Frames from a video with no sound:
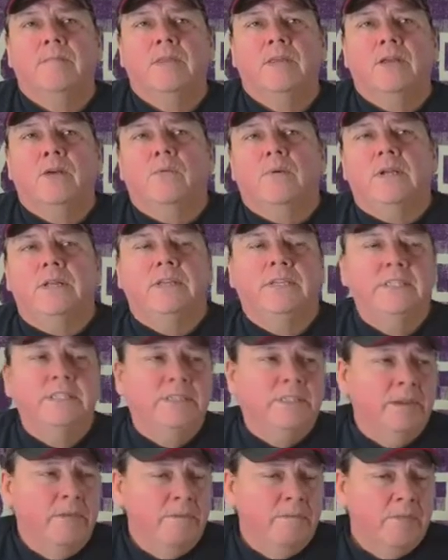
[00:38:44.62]
You know, one of the
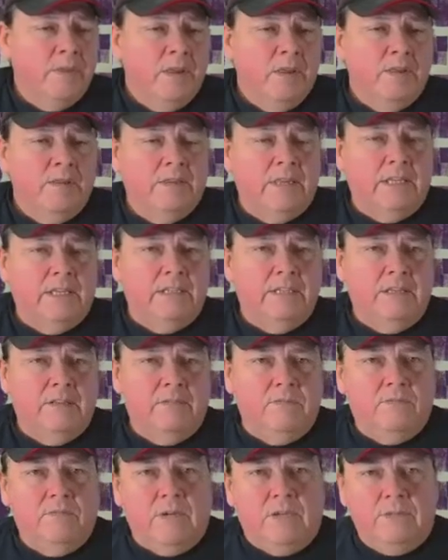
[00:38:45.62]
things
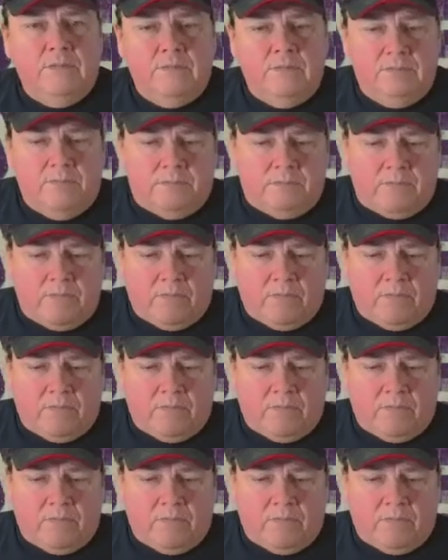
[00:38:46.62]
that when